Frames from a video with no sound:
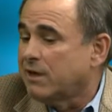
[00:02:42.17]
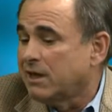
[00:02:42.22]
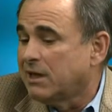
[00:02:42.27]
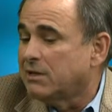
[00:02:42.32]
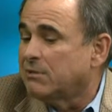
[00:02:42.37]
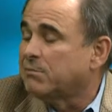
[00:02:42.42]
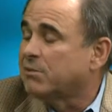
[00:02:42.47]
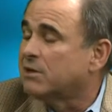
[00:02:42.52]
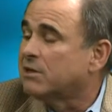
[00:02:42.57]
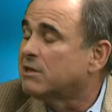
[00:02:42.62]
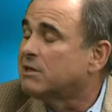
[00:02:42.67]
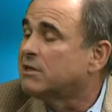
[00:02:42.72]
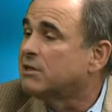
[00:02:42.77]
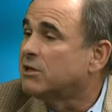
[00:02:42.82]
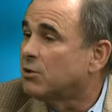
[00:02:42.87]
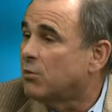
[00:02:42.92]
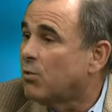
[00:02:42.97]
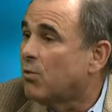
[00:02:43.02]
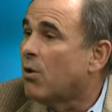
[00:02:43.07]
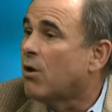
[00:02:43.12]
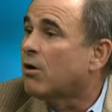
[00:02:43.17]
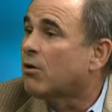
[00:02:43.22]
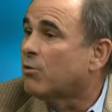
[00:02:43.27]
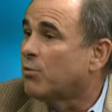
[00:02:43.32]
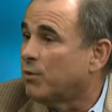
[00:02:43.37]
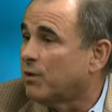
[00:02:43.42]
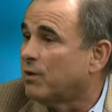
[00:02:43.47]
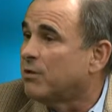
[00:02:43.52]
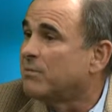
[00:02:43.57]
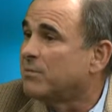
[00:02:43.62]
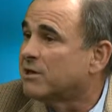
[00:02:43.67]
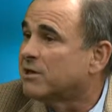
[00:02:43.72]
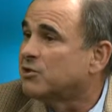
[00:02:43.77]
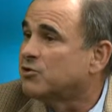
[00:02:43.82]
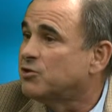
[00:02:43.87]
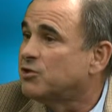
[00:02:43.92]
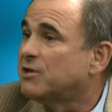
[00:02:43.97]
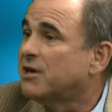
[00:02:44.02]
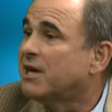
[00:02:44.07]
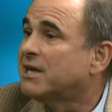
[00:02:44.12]
inability to walk well
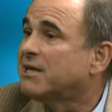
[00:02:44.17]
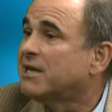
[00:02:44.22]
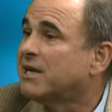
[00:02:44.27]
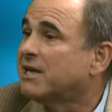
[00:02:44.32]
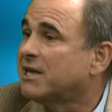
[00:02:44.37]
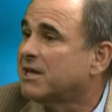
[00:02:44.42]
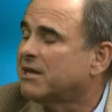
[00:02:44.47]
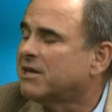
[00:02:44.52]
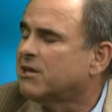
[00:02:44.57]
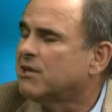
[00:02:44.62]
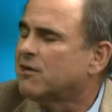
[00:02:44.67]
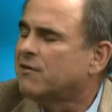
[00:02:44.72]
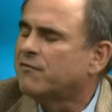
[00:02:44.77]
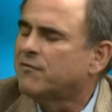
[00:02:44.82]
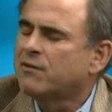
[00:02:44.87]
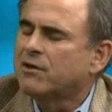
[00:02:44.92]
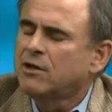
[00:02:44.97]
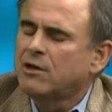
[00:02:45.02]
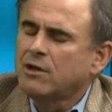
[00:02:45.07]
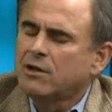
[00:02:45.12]
because you're not getting enough